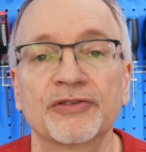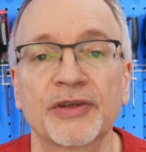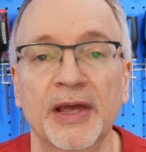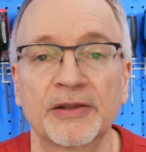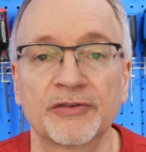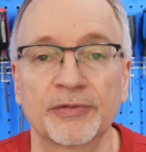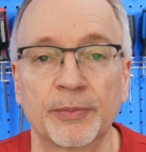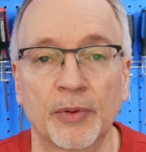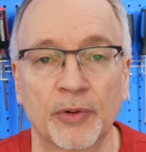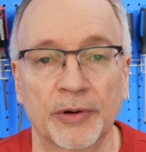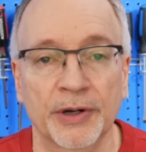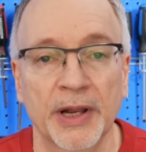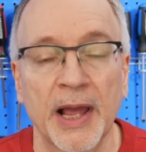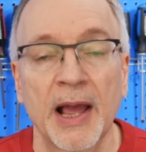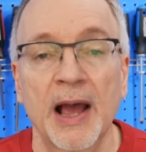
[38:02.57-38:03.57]
Sense
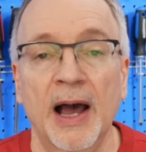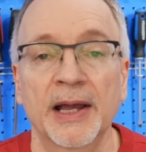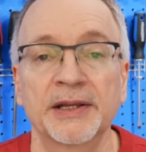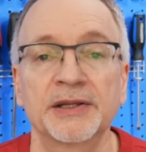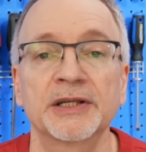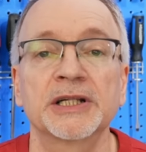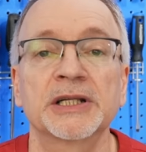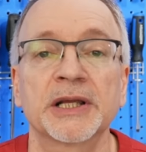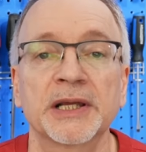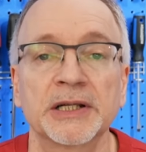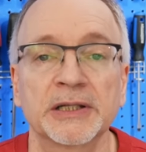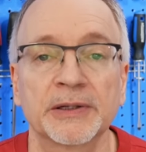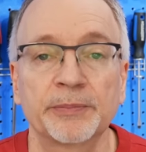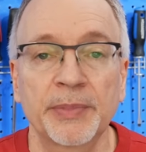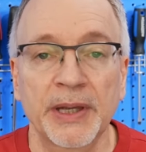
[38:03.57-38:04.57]
board. I did
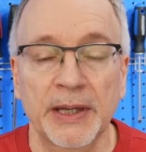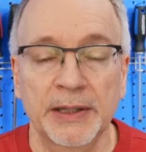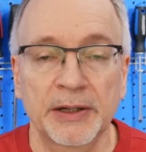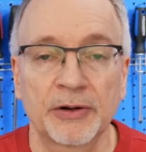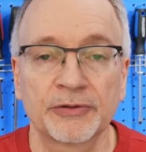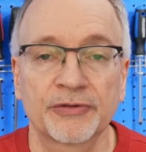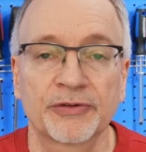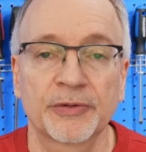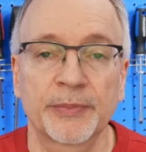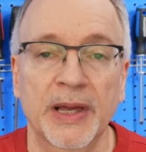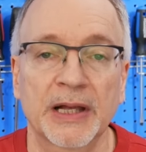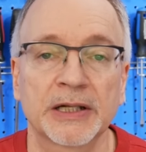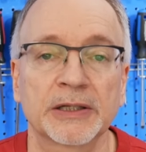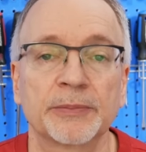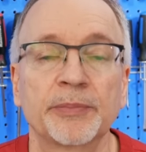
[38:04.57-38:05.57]
change the pinouts to
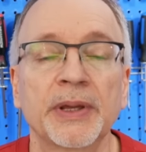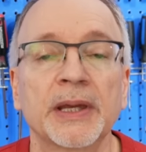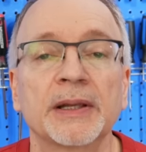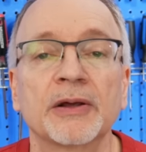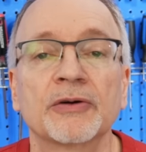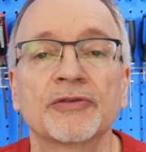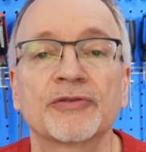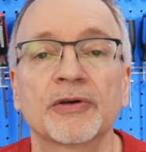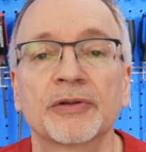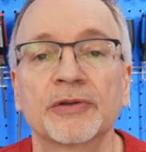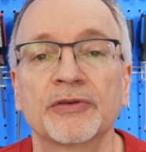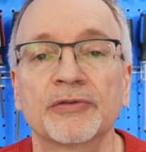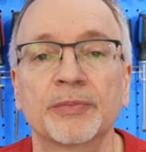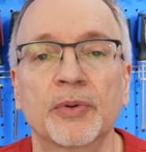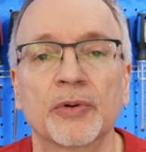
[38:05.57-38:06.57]
match the pinouts on
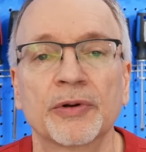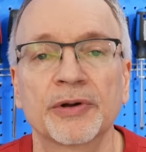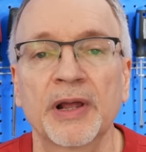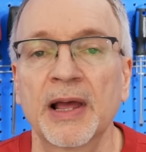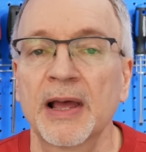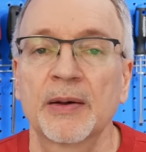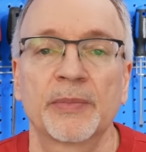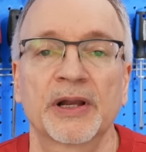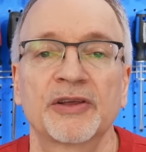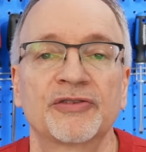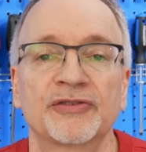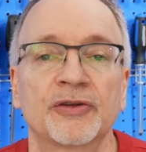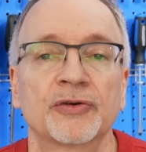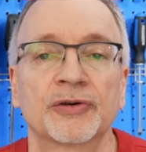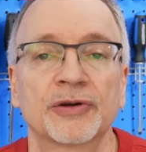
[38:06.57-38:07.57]
this this board, but I
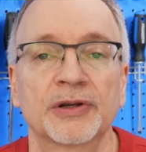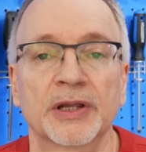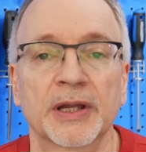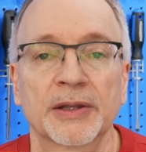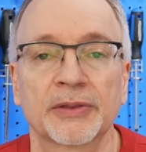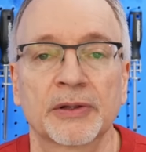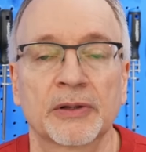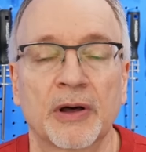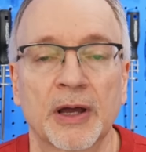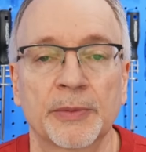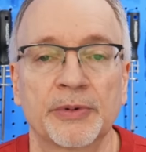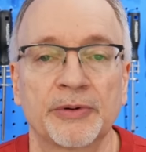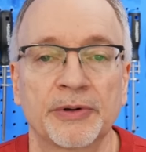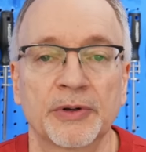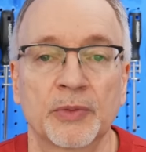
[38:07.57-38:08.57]
still couldn't get the
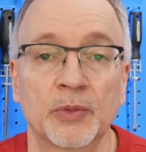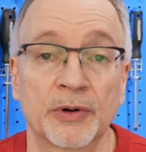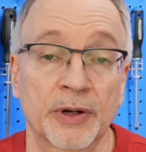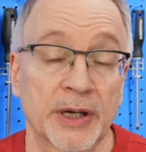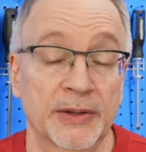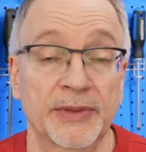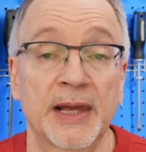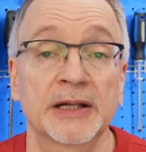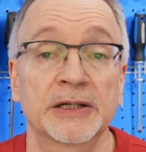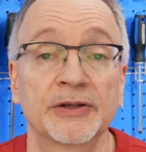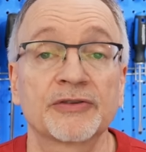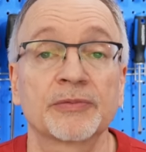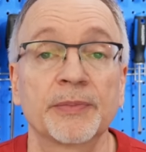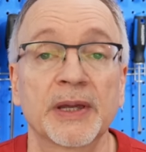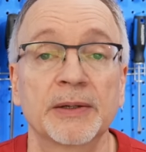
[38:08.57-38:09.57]
library to work. And that
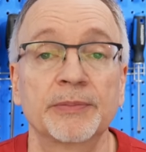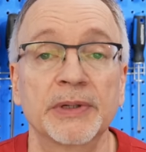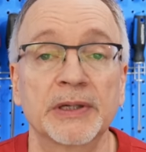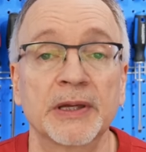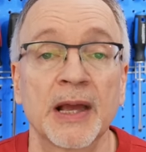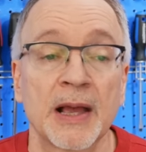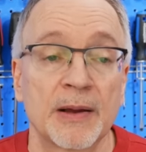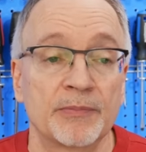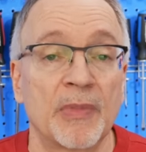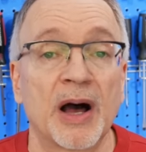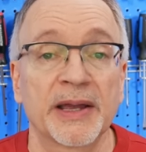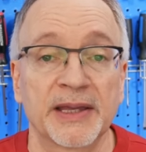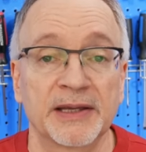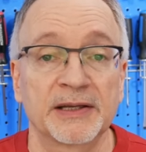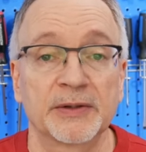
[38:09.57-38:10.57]
just may be
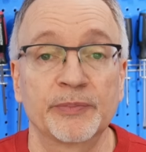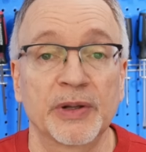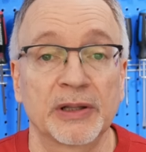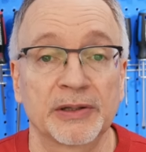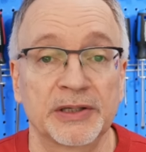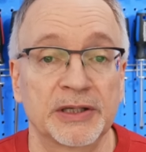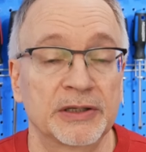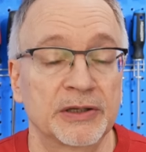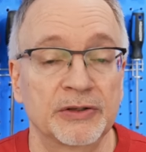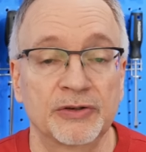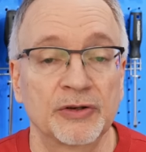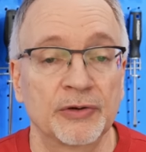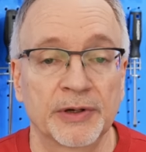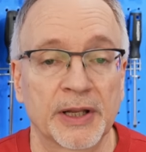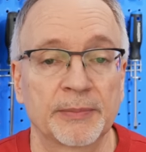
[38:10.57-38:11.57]
my inability to
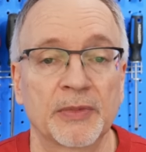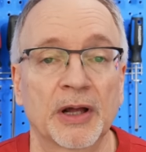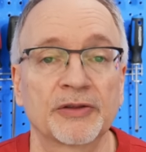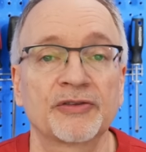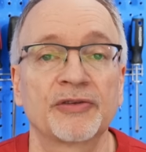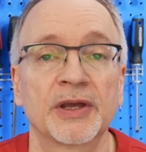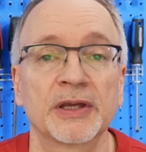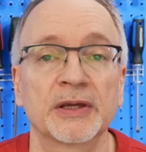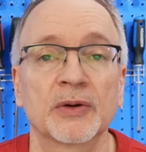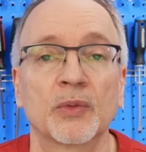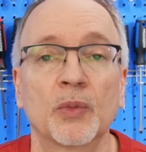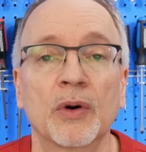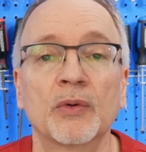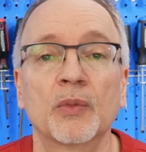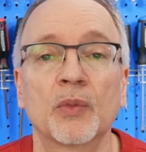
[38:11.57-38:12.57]
do it. I'm not saying it
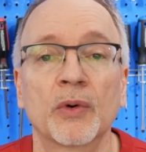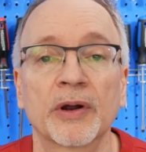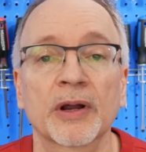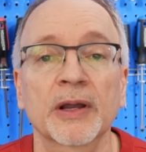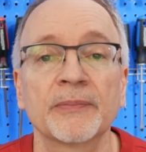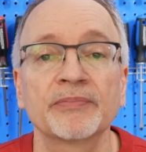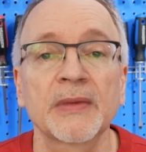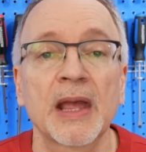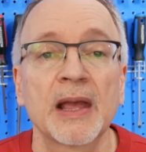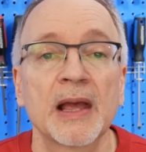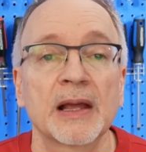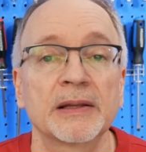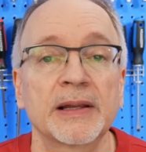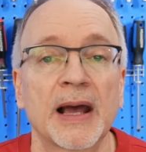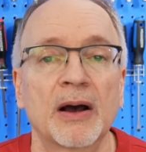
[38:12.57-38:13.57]
won't work.
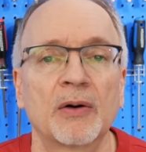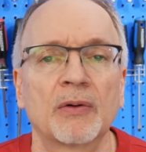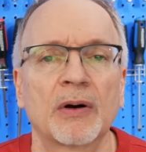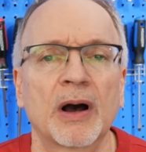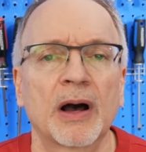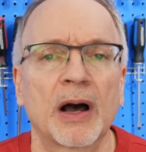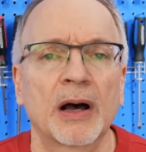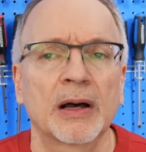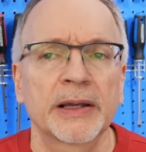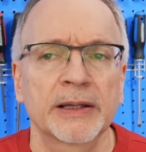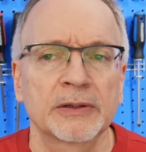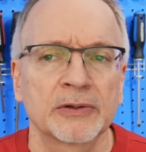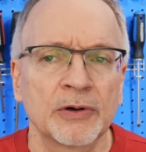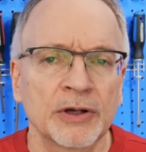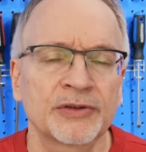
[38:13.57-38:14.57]
Now, I
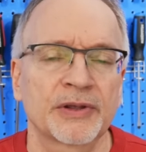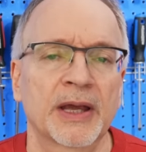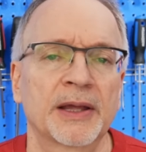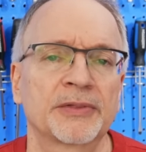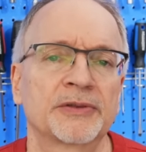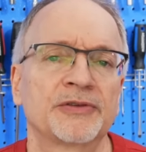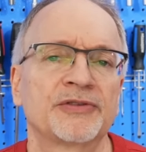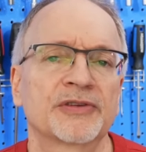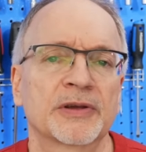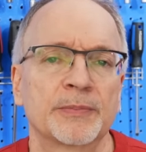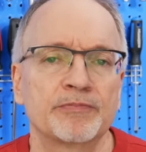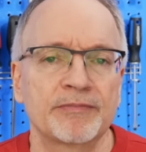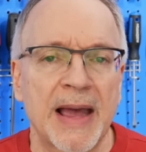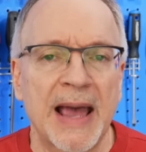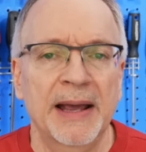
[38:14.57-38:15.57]
looked at the
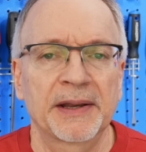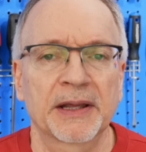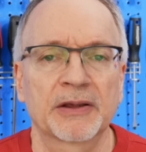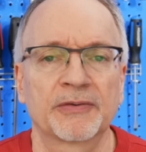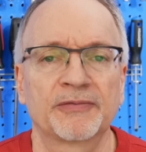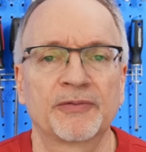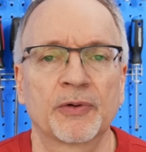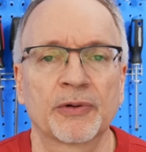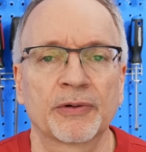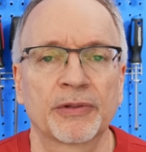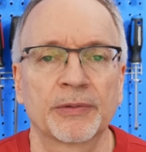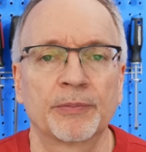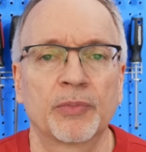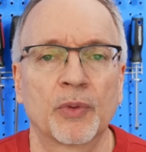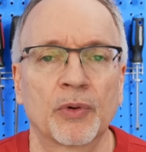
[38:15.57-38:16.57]
schematic for
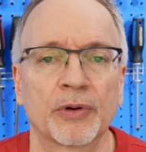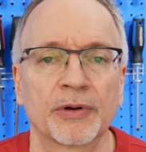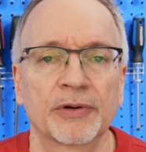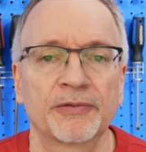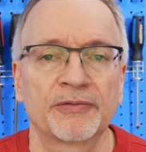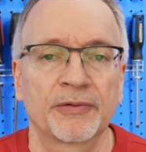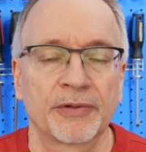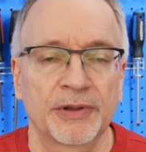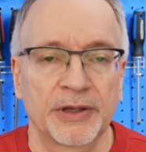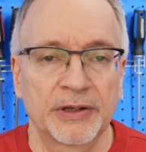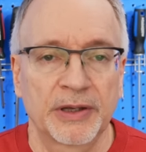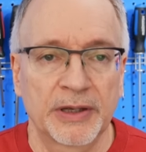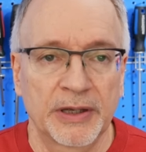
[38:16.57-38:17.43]
the board for the